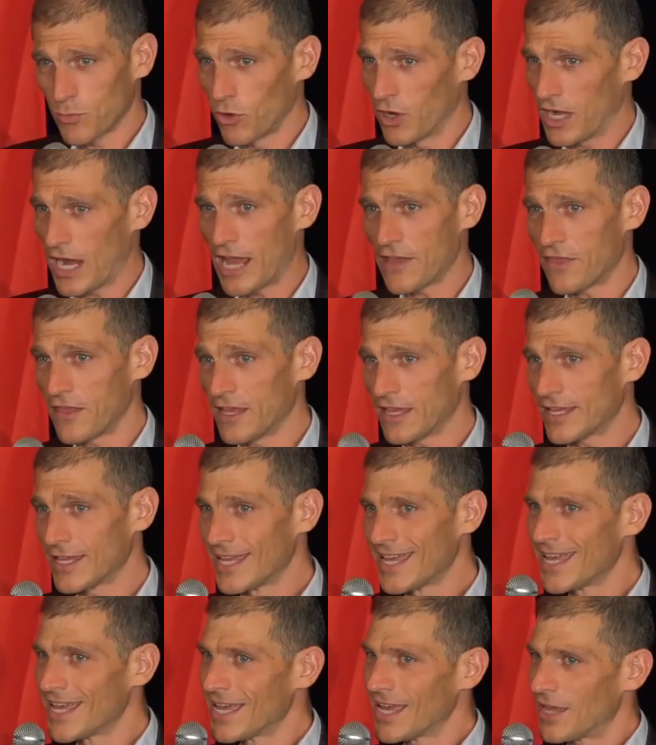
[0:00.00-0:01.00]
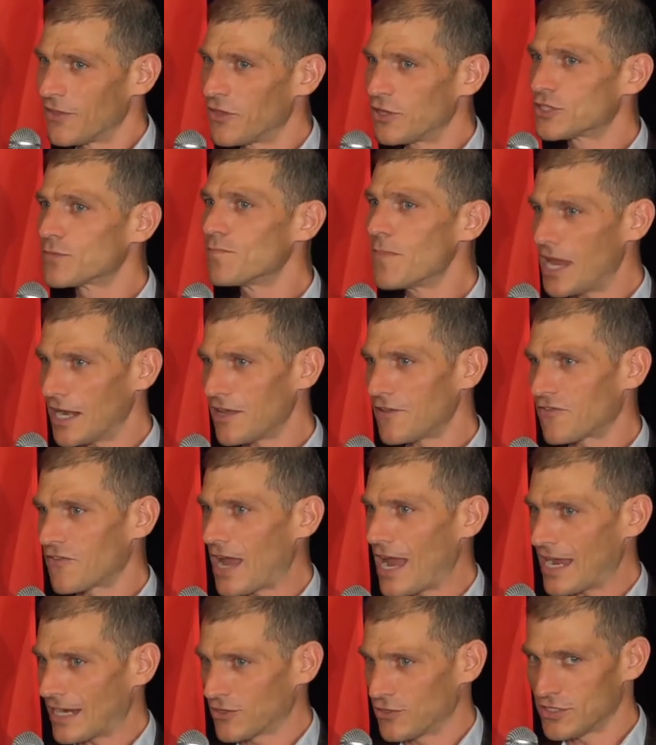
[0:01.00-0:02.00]
point. I think there's many
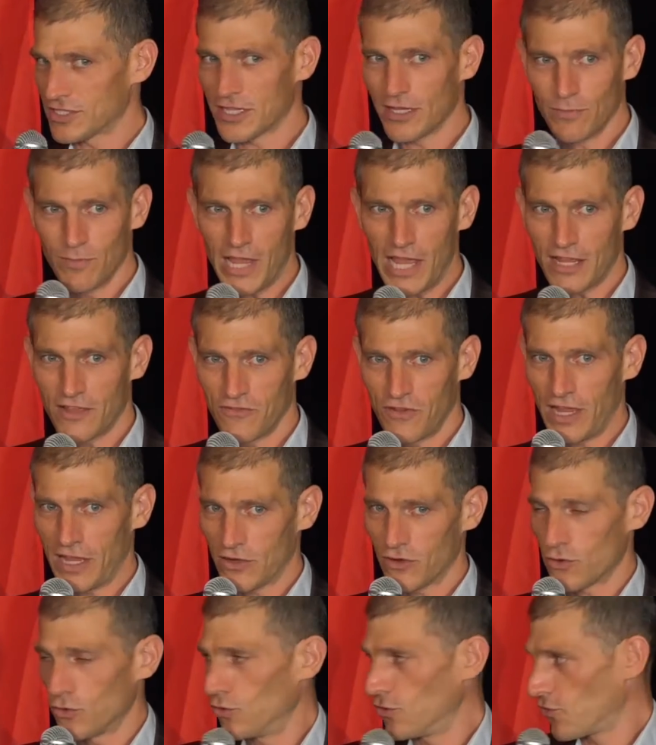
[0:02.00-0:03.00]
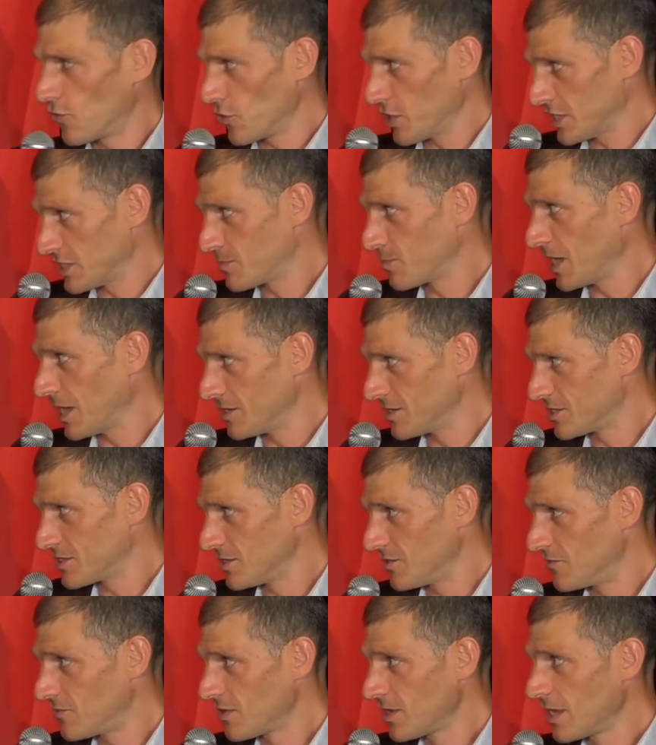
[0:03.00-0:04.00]
factors that make Vancouver
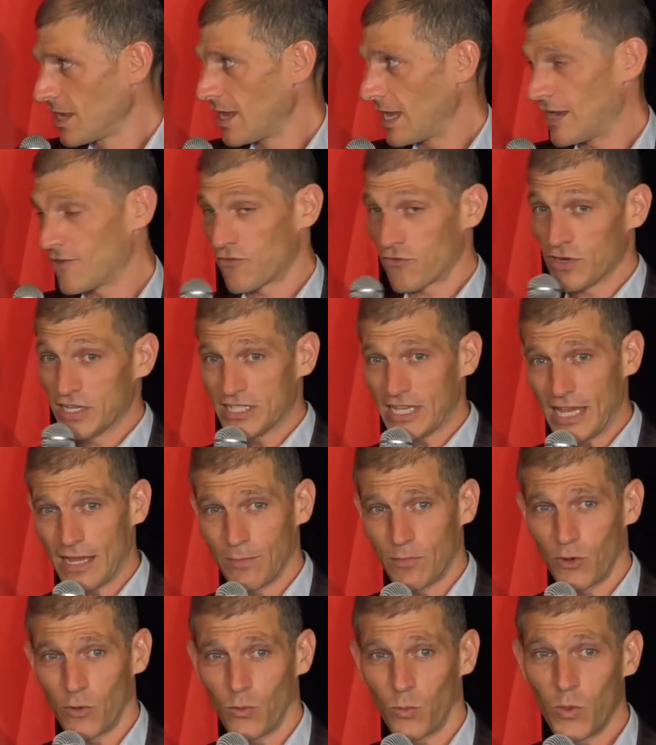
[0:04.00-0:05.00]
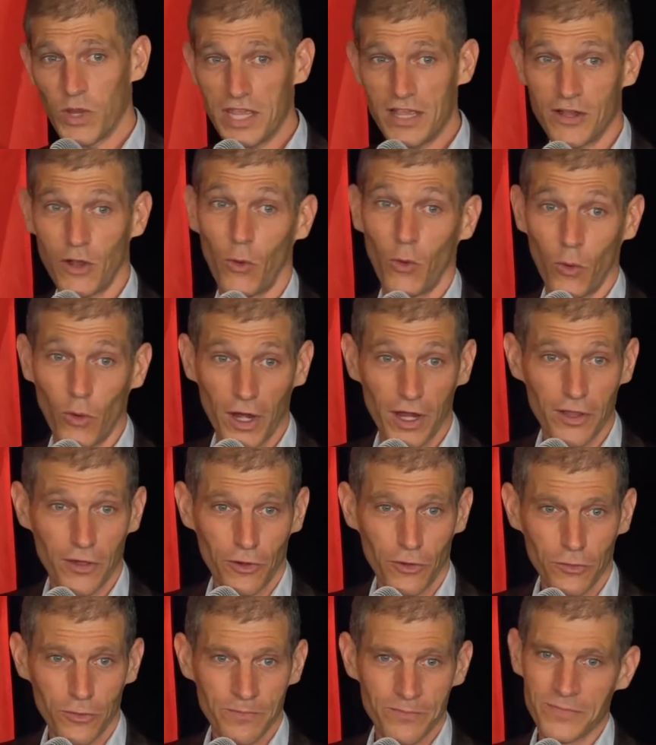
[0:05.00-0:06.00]
expensive. And for example, weak
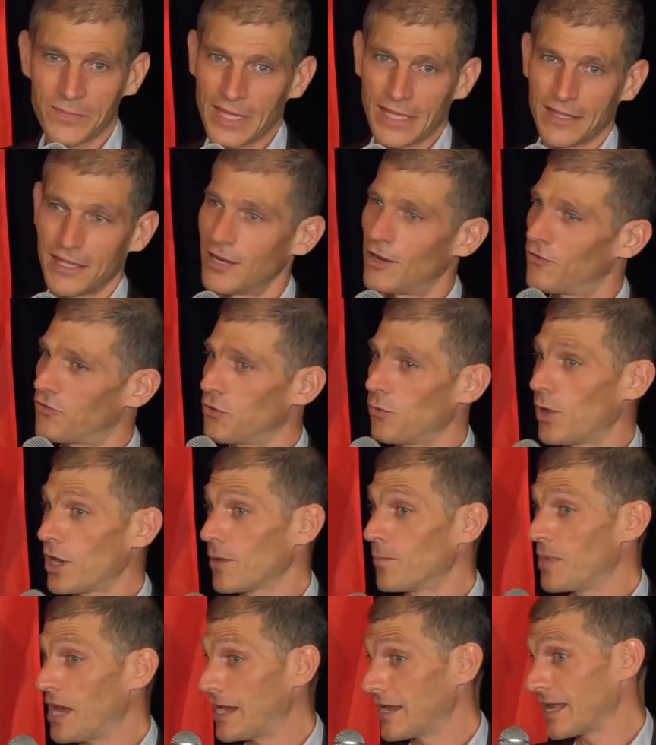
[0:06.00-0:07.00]
oil, if you want to bet